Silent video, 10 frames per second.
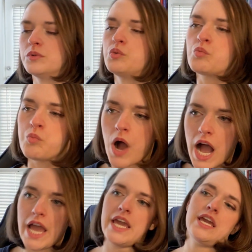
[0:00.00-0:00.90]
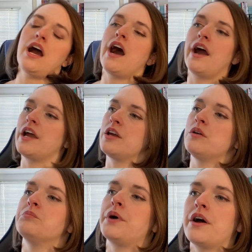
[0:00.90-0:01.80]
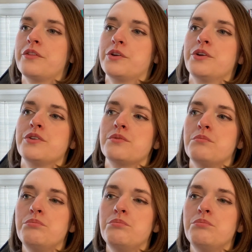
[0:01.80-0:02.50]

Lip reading: why I bothered